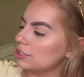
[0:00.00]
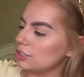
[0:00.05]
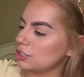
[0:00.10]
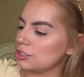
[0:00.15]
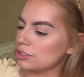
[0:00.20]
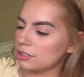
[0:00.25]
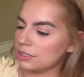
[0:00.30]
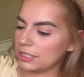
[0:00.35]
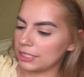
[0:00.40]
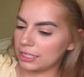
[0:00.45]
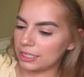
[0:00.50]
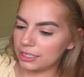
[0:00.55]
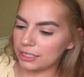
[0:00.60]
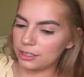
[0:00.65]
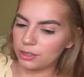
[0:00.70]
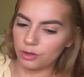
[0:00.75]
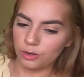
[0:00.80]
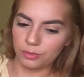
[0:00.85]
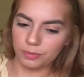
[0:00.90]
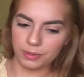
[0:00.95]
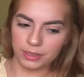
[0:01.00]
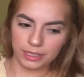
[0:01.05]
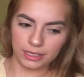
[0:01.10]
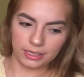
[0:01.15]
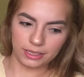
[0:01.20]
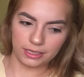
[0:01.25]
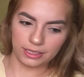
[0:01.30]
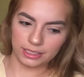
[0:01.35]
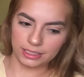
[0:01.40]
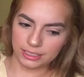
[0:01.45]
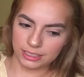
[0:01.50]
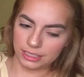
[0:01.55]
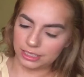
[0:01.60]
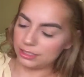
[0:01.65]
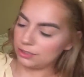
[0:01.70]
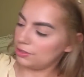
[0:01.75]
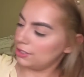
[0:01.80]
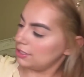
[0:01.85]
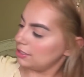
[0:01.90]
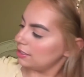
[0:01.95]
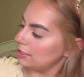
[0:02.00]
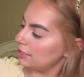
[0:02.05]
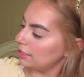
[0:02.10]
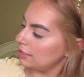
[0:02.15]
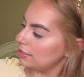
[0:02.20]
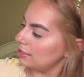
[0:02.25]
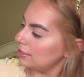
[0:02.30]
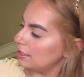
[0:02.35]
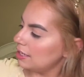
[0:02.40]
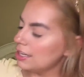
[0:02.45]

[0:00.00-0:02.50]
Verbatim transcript: just so like I can open it and it stays right there.